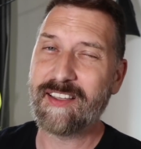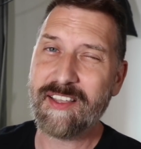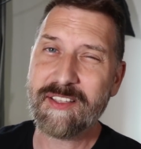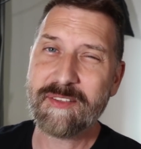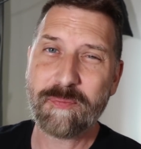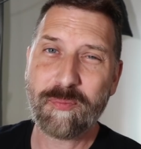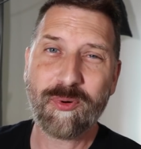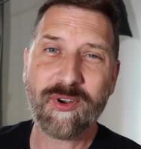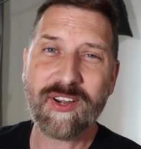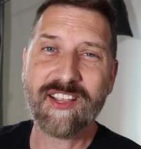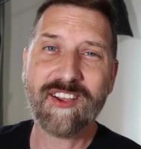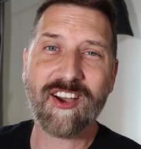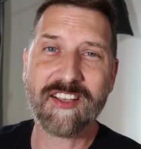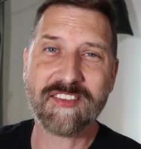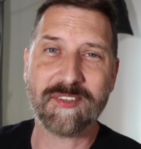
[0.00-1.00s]
It's pretty
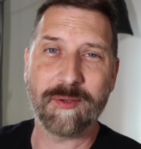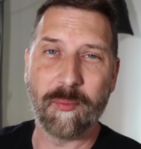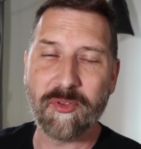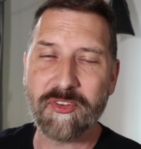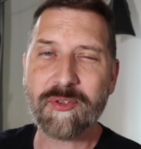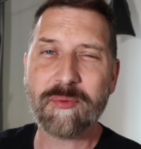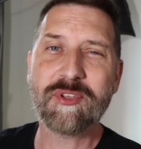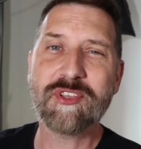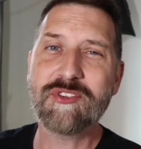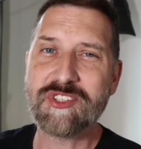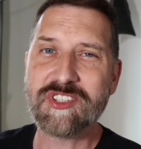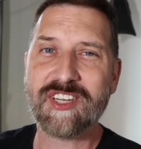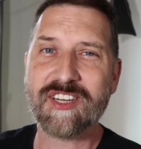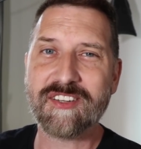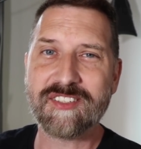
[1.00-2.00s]
awesome. Some of you
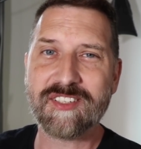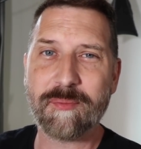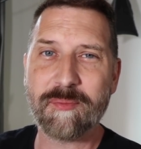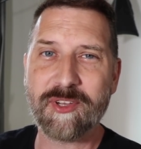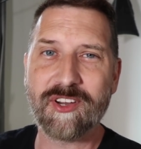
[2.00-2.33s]
shared some